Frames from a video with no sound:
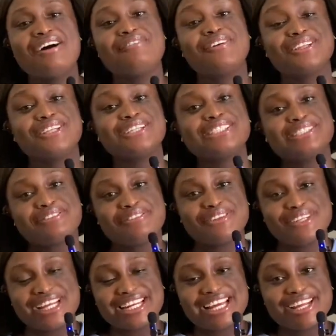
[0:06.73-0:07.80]
For those of
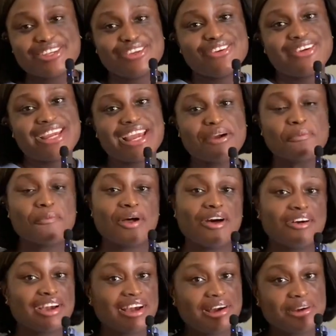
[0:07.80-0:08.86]
you that are new here,
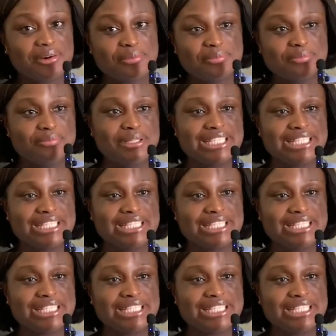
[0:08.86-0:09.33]
welcome.